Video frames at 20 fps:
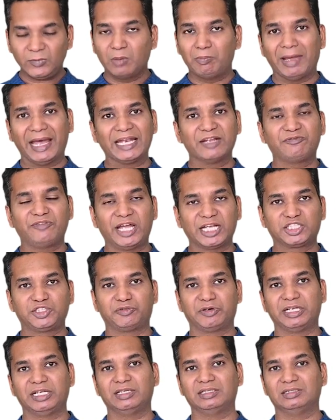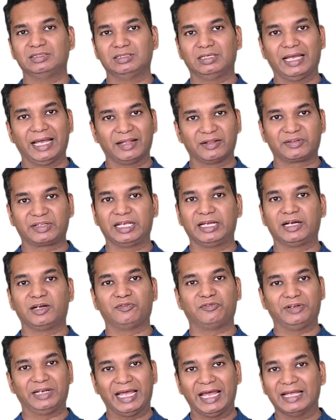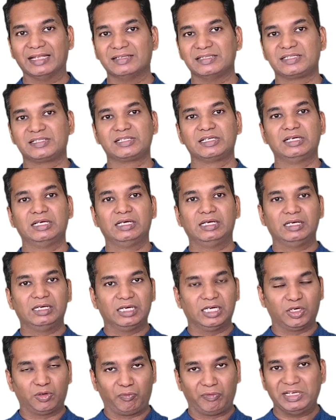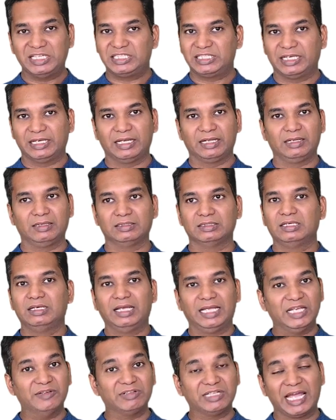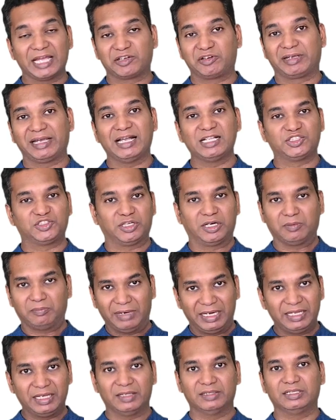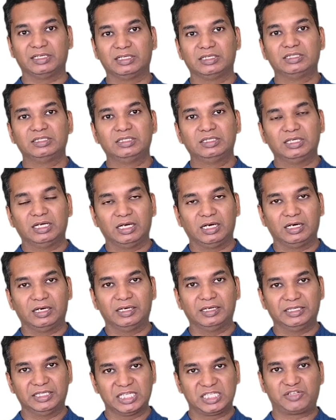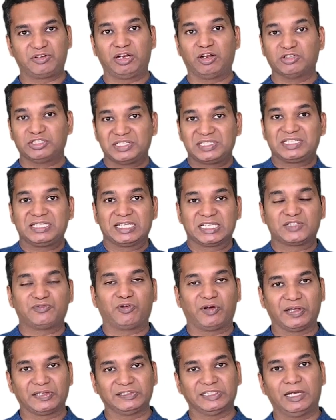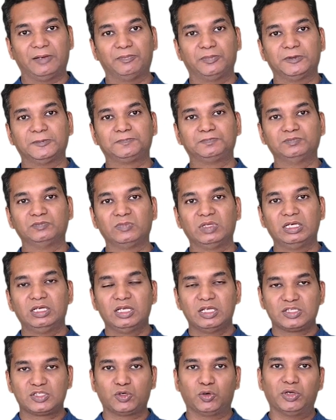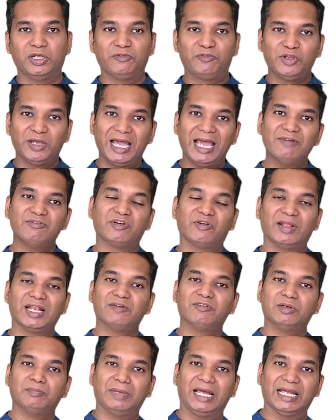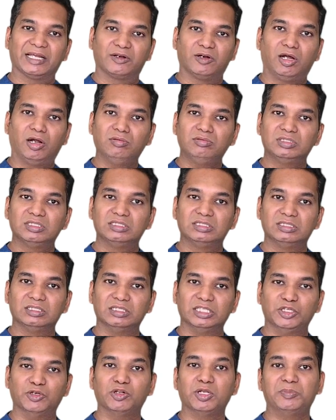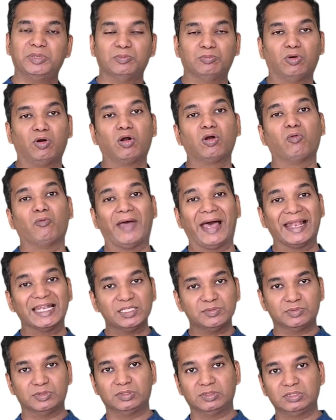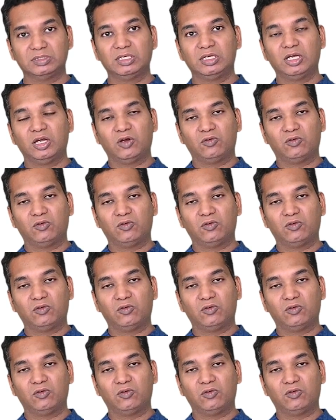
manufacturing, healthcare, finance, retail, even agriculture, and many other industry, logistics, for example. So if you have a relevant background, you will be more valuable